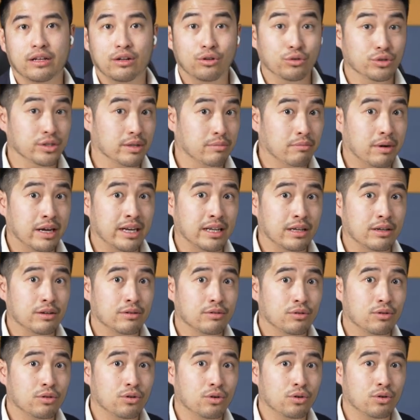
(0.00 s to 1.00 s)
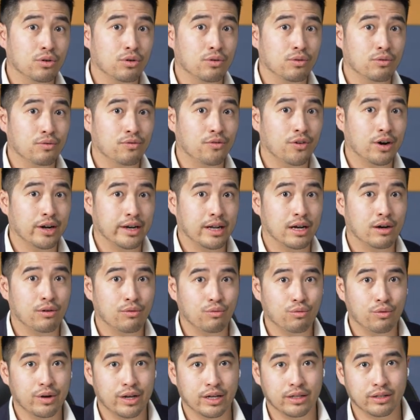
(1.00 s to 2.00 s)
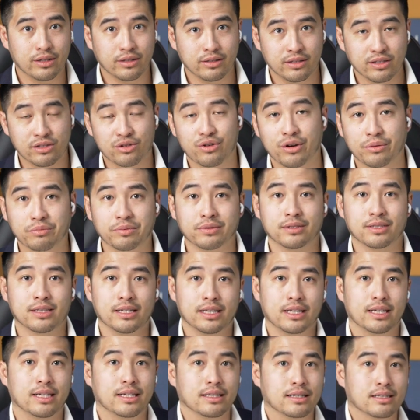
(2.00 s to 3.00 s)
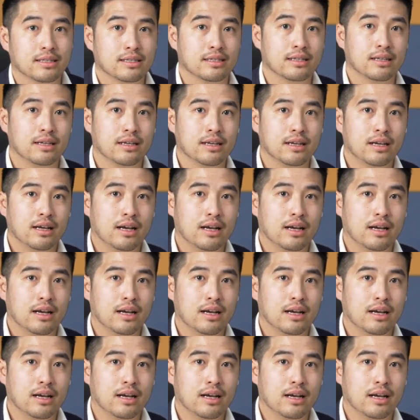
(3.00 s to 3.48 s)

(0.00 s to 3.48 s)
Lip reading: they're losing money or find out where the discrepancy is.